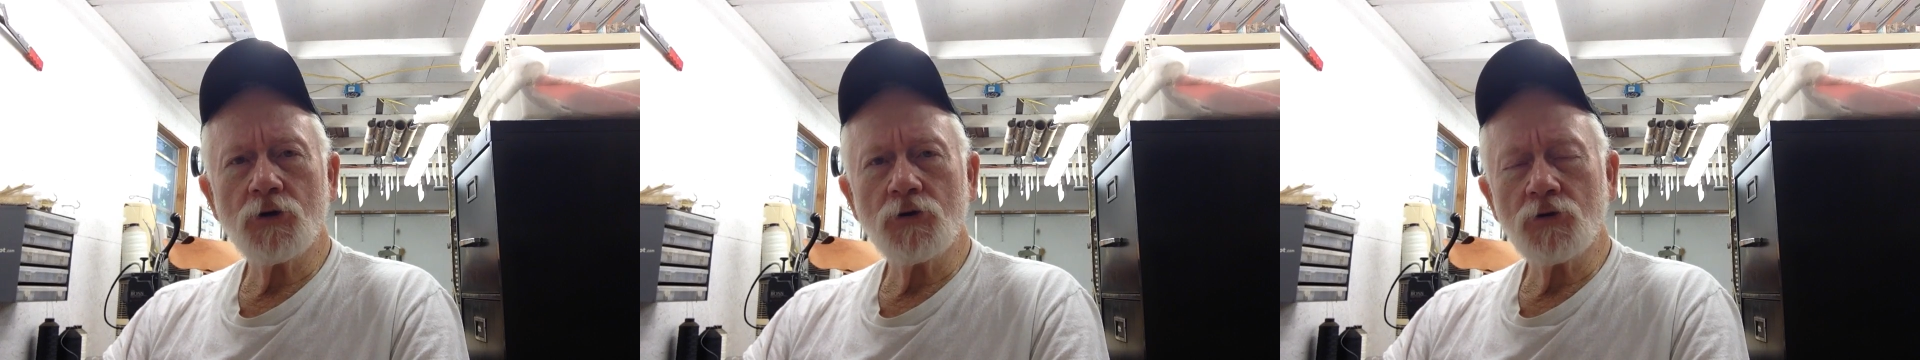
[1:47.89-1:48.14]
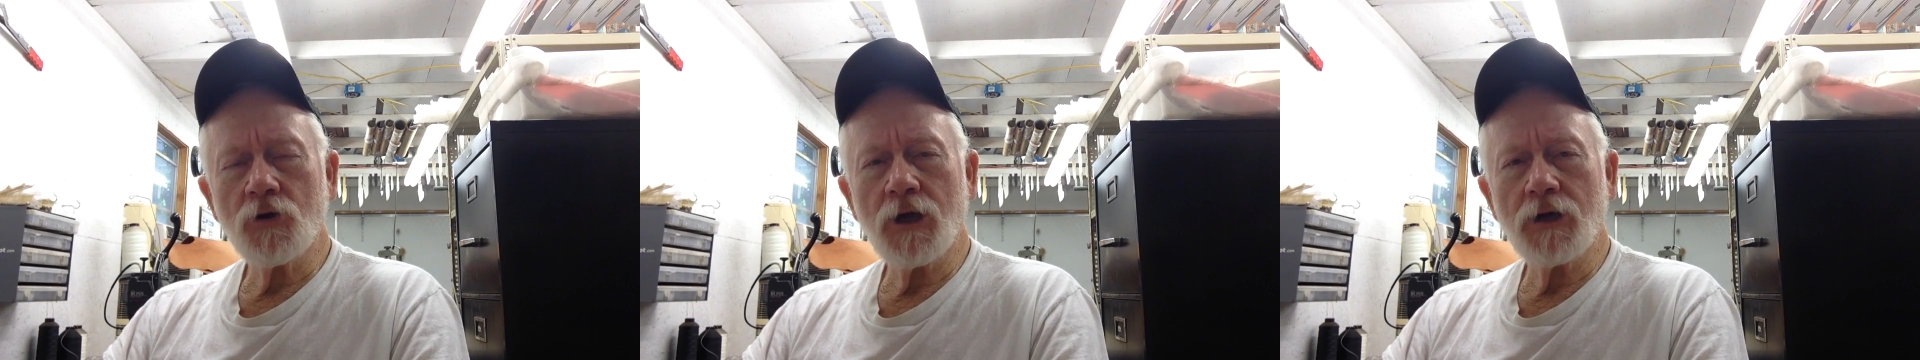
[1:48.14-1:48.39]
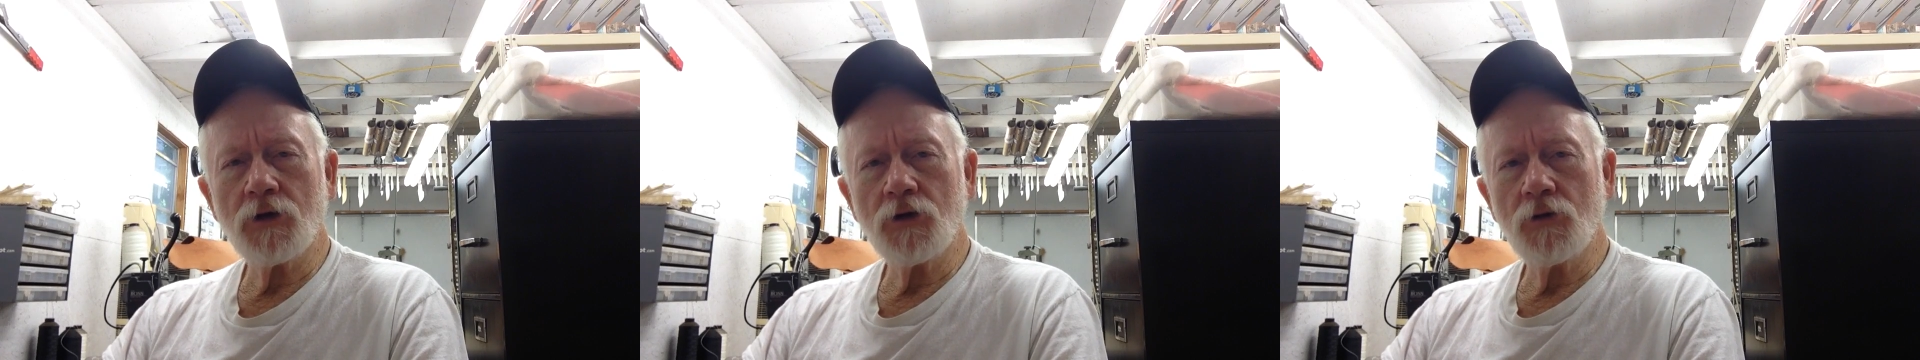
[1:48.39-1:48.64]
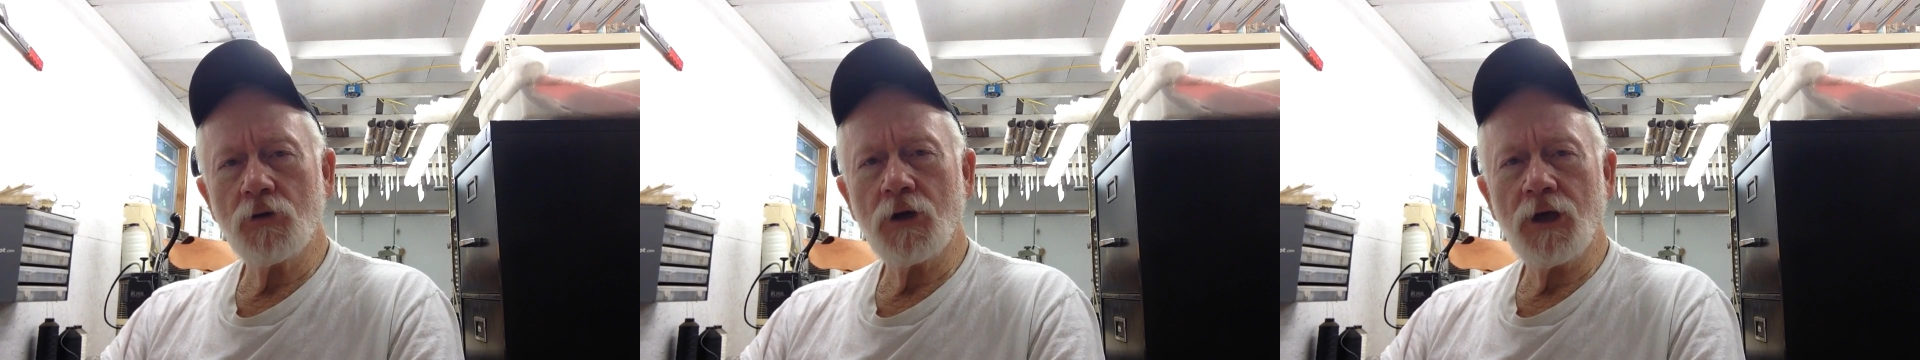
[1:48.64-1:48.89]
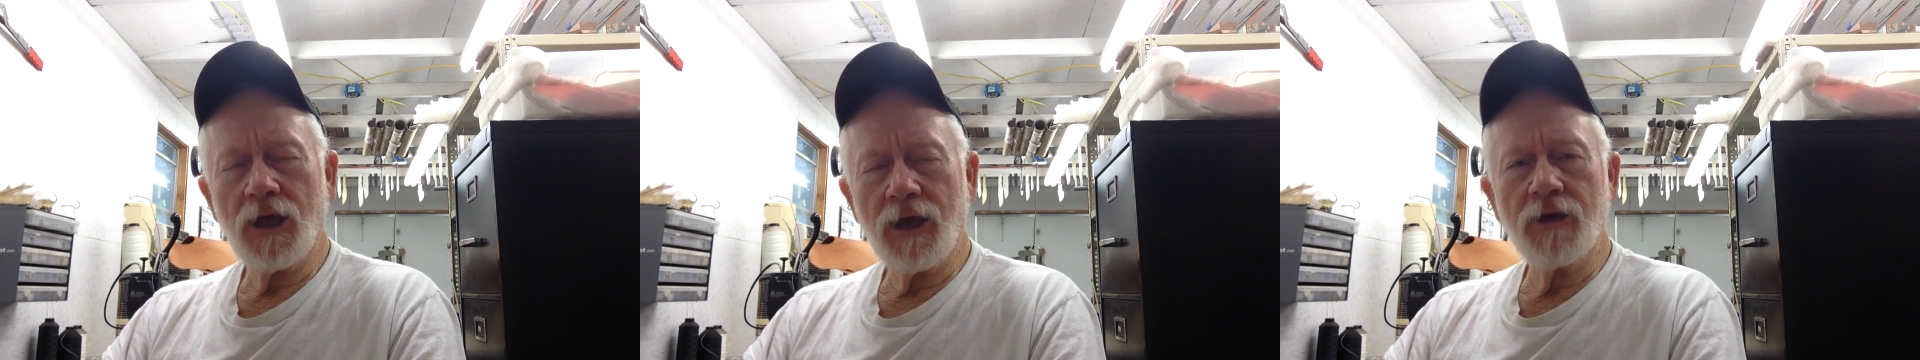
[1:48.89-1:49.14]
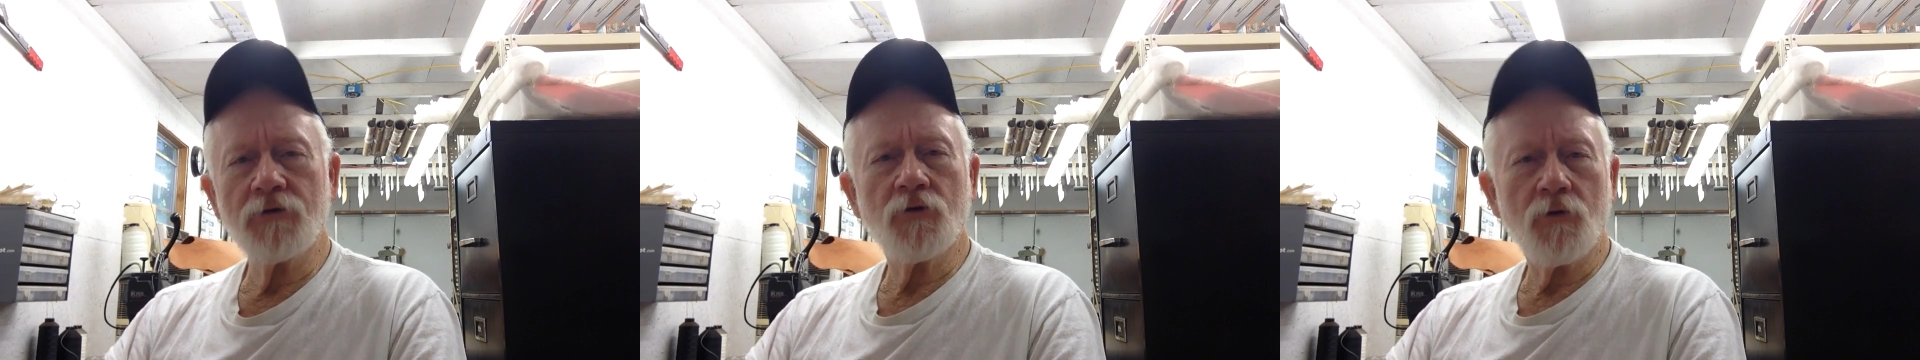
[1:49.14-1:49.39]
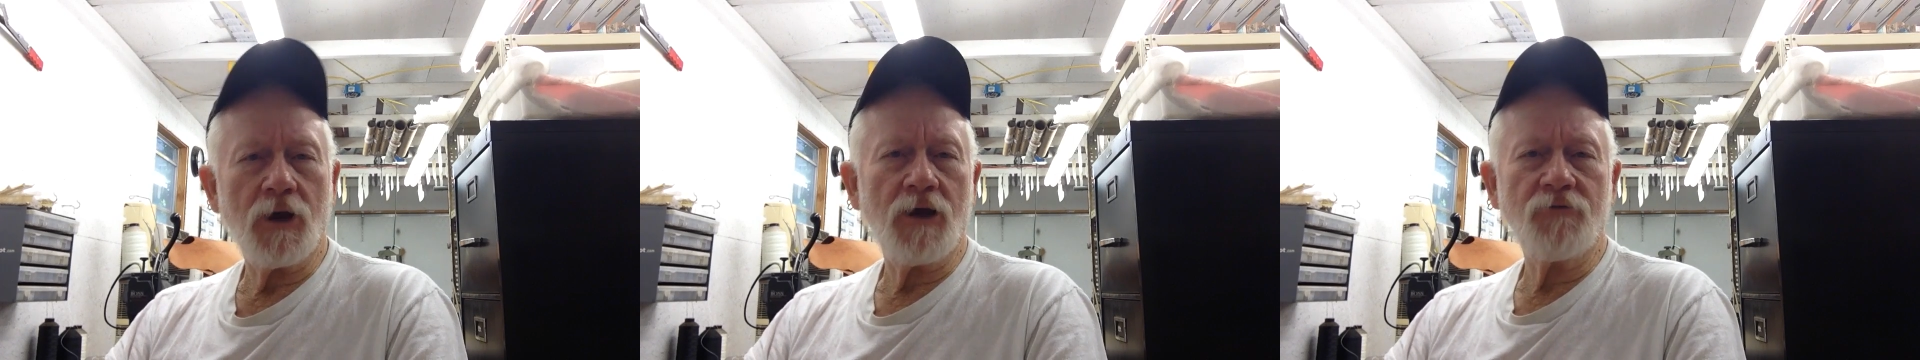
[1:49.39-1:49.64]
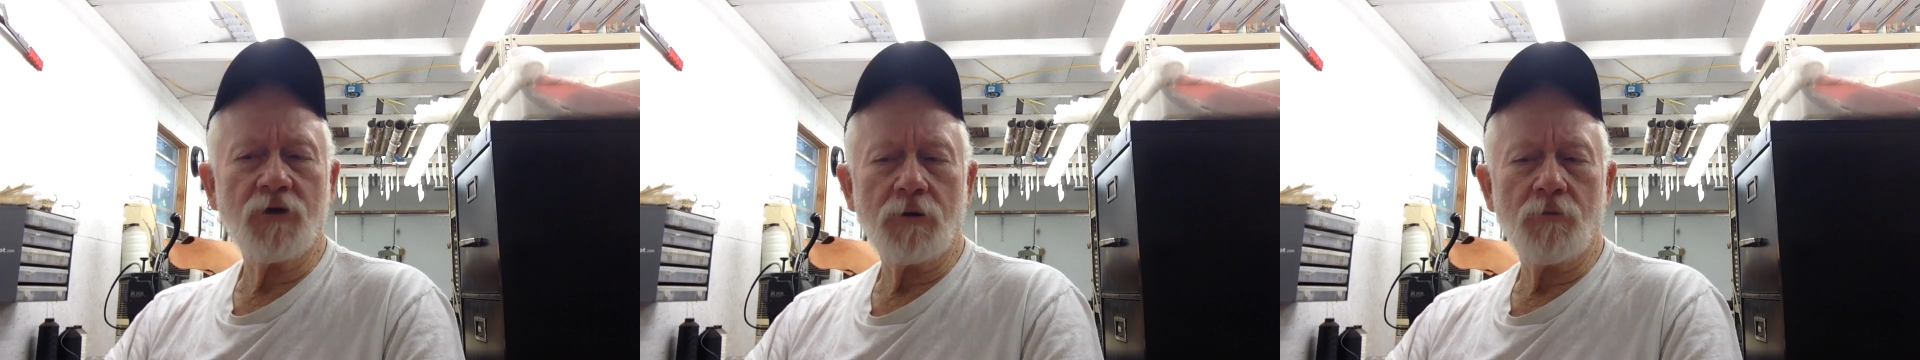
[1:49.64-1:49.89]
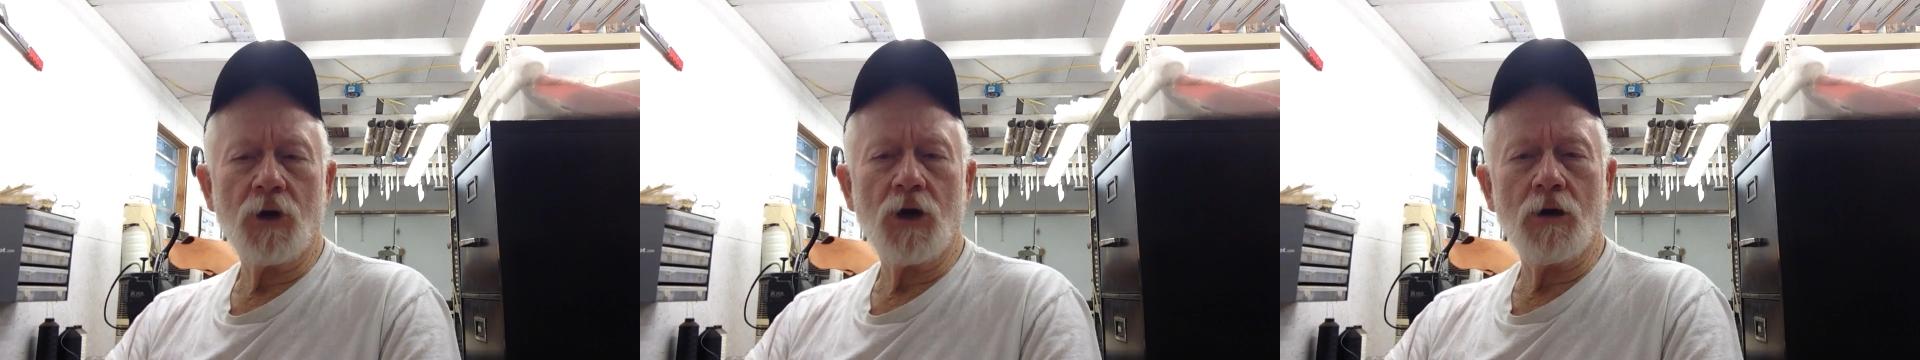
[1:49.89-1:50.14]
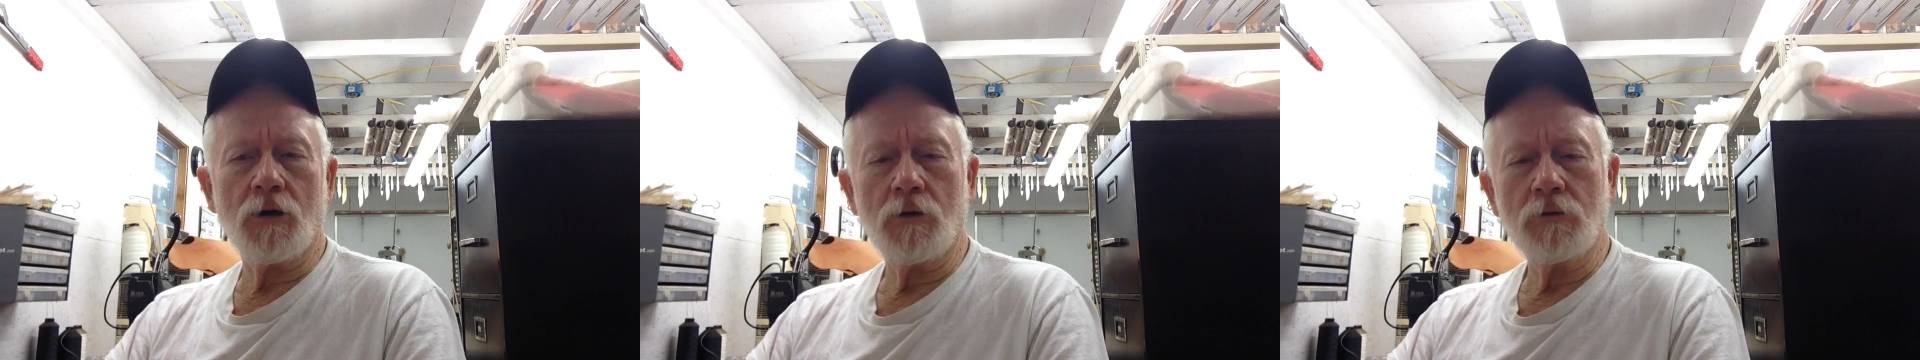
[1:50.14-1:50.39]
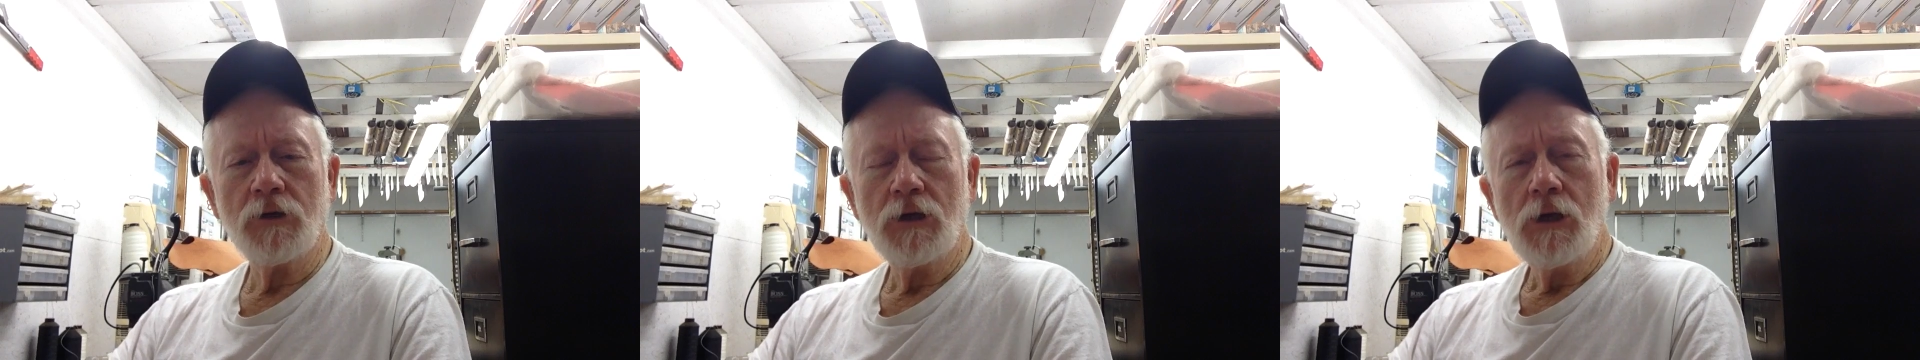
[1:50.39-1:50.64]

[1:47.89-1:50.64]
to try to do a handcrafted model.